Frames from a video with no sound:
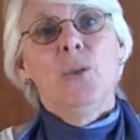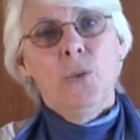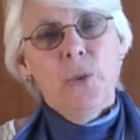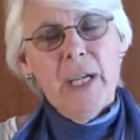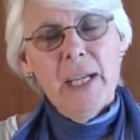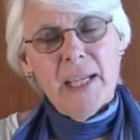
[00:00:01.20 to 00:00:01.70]

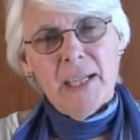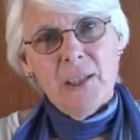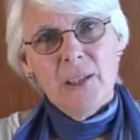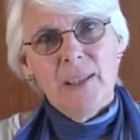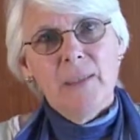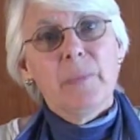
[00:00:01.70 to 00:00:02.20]

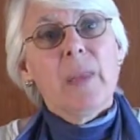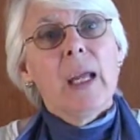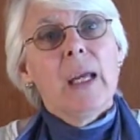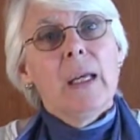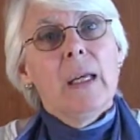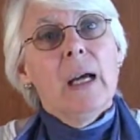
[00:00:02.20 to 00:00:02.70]
Greetings.
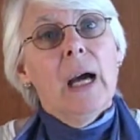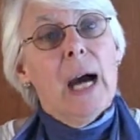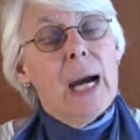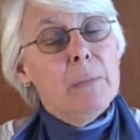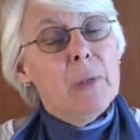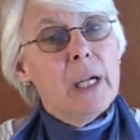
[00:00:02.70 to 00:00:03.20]

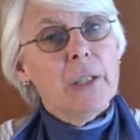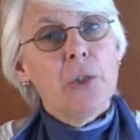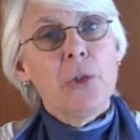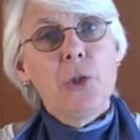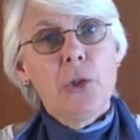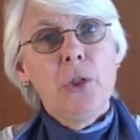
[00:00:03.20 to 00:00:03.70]
I'm
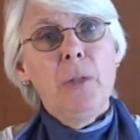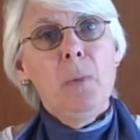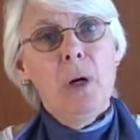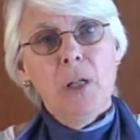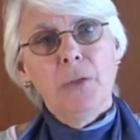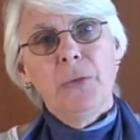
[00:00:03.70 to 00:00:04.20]
Dr. Judy
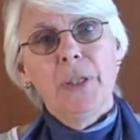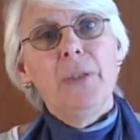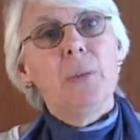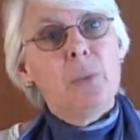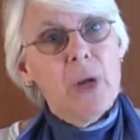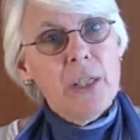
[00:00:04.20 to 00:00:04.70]
Palfrey,
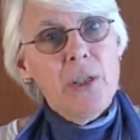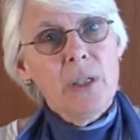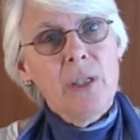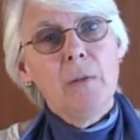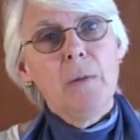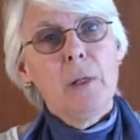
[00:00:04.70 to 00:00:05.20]
the
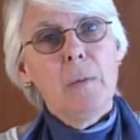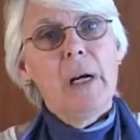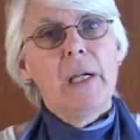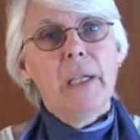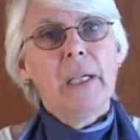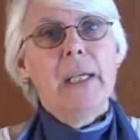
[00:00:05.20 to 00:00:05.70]
president of the
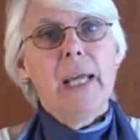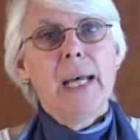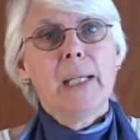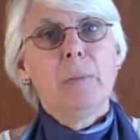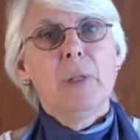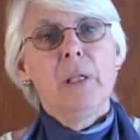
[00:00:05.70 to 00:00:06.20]
American
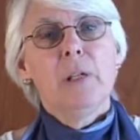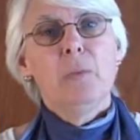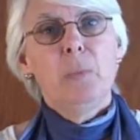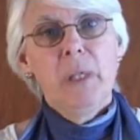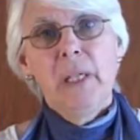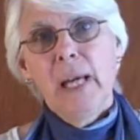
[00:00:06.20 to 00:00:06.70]
Academy
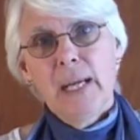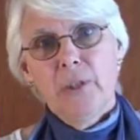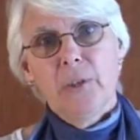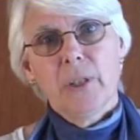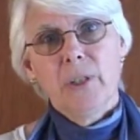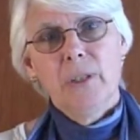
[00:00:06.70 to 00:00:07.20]
of
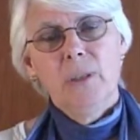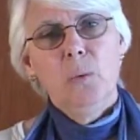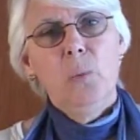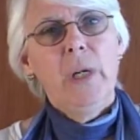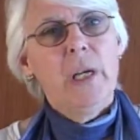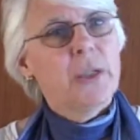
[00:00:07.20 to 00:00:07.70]
Pediatrics.
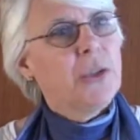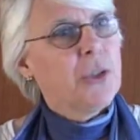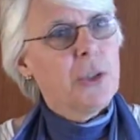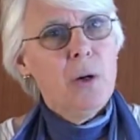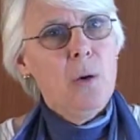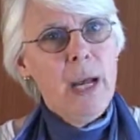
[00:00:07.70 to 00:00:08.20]
We are
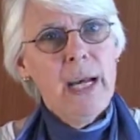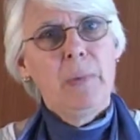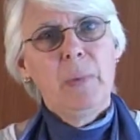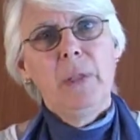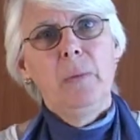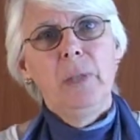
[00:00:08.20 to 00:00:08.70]
so
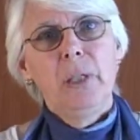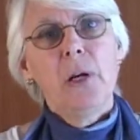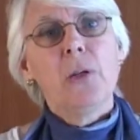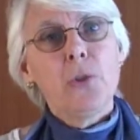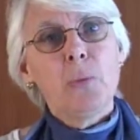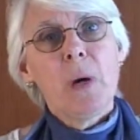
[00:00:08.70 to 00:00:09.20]
happy to be
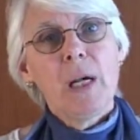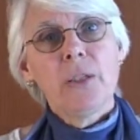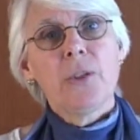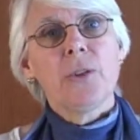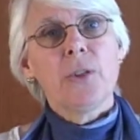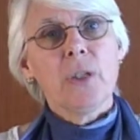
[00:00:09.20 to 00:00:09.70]

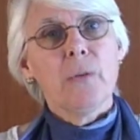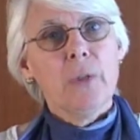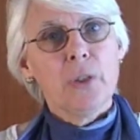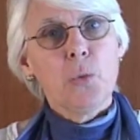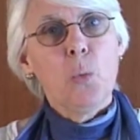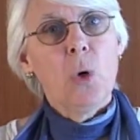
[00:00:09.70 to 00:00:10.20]
co-sponsors of
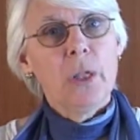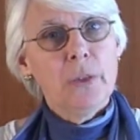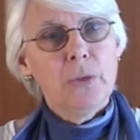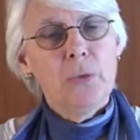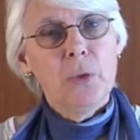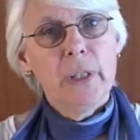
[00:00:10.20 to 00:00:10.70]
this
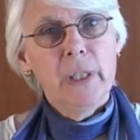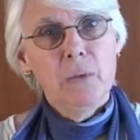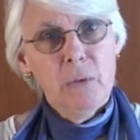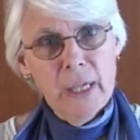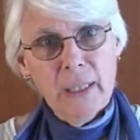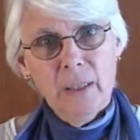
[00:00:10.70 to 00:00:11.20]
wonderful
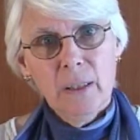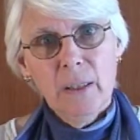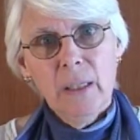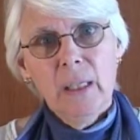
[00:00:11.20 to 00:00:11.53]
event.